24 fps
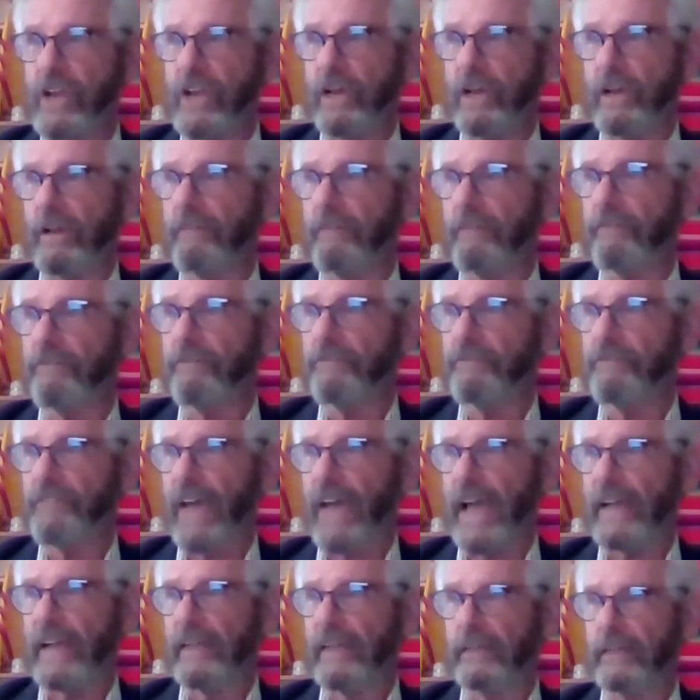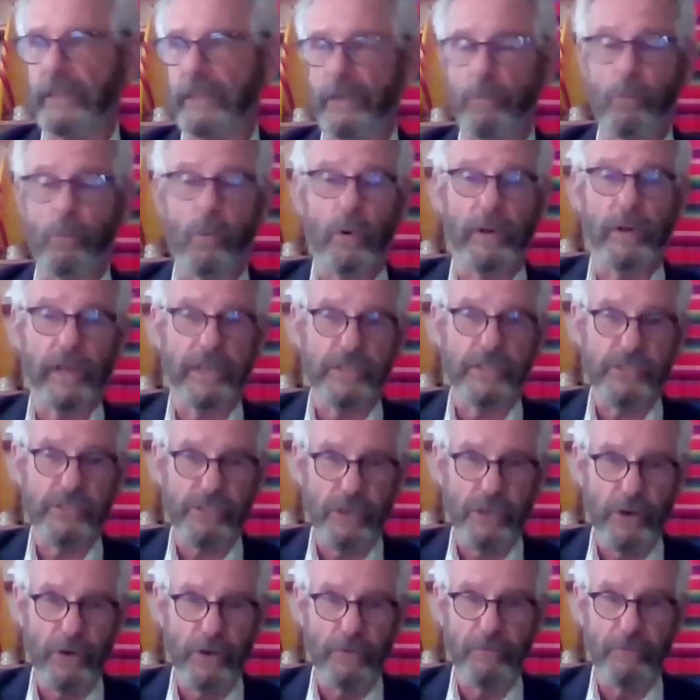Jung Faculty Award. I
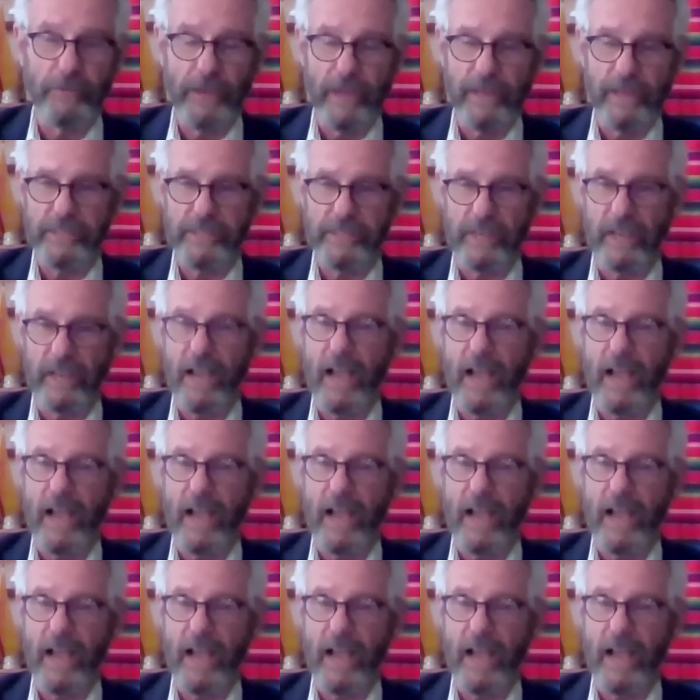served as